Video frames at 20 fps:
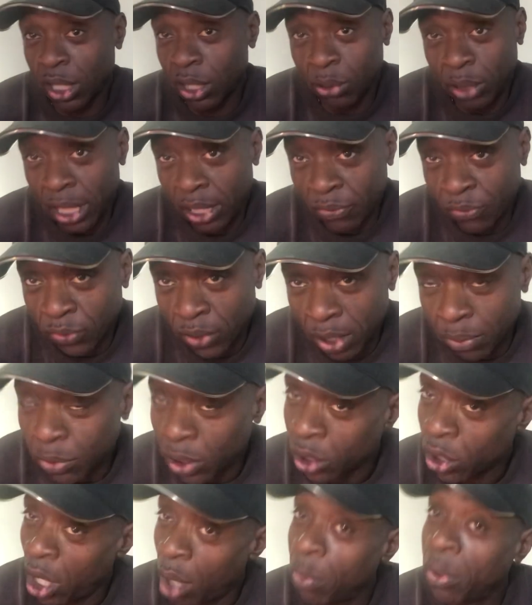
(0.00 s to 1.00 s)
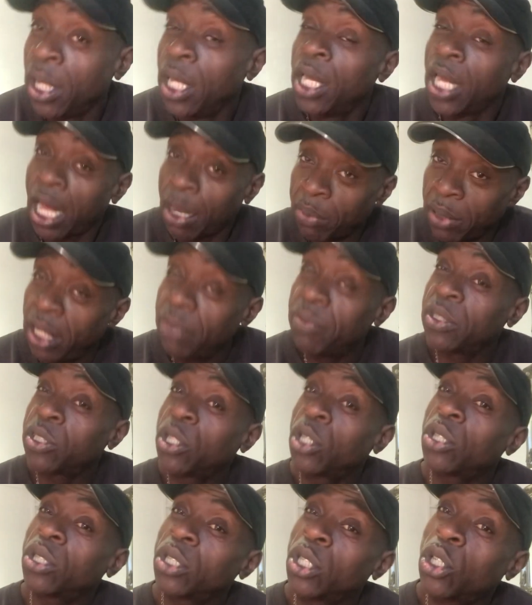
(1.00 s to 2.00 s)
if I believe it's the
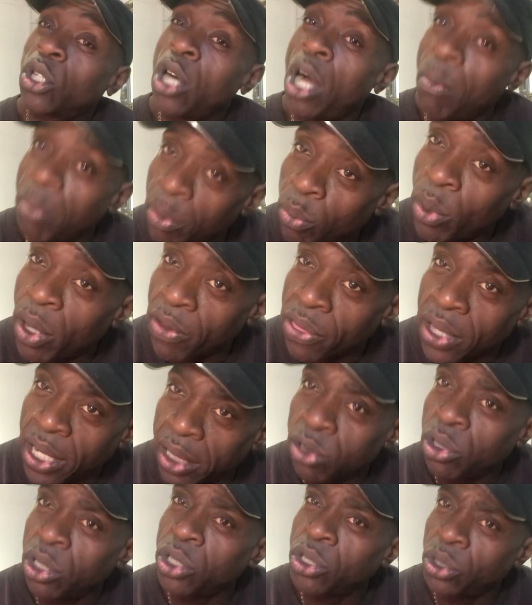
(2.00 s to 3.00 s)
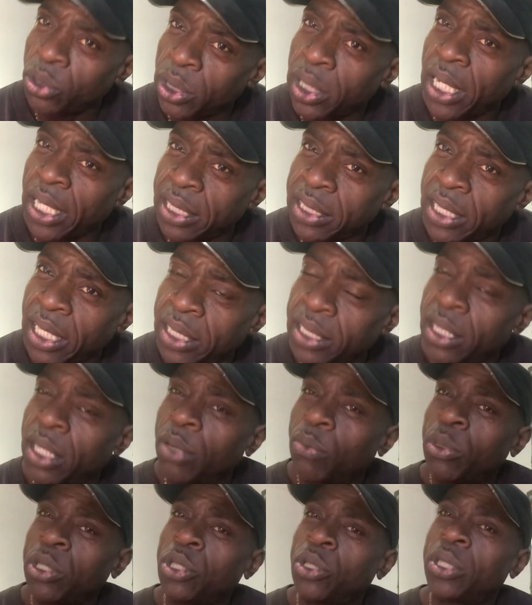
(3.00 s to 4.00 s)
Commonwealth countries. You guys said that
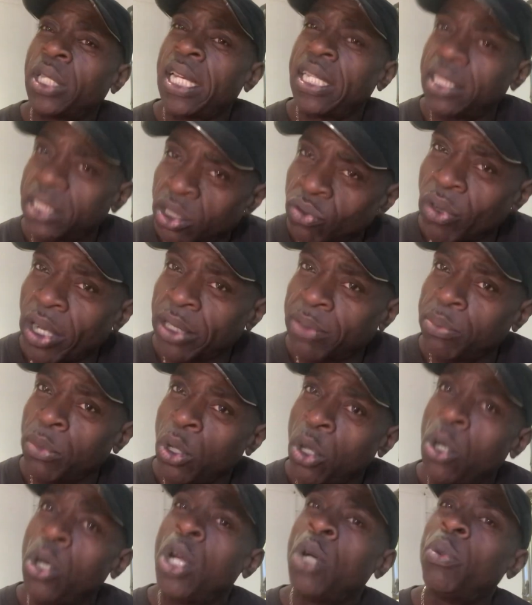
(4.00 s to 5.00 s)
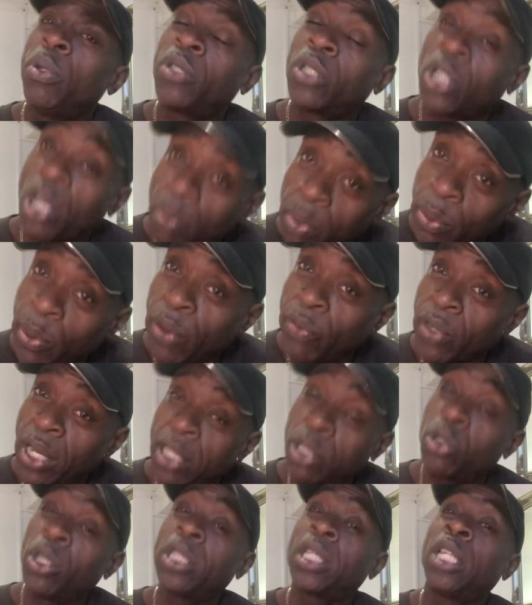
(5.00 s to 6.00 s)
we should interact more with the Commonwealth
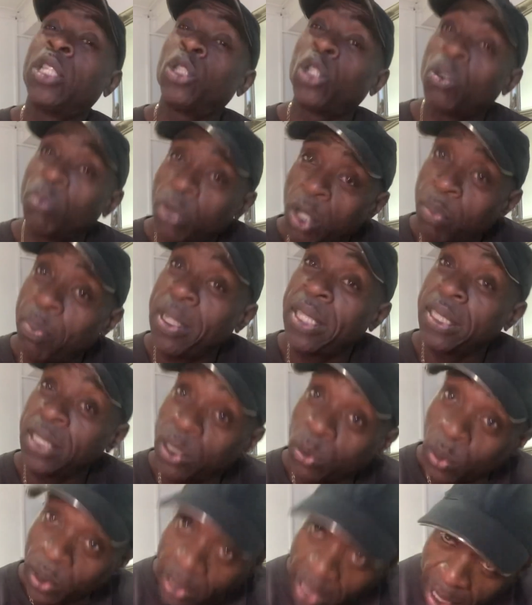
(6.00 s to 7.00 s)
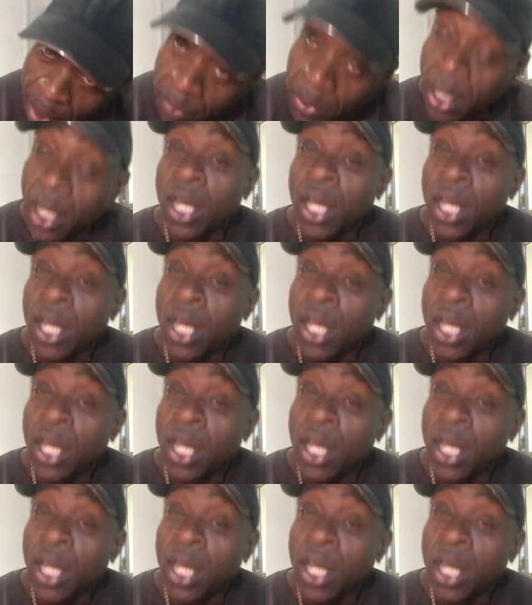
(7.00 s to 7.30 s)
countries and do more business with them.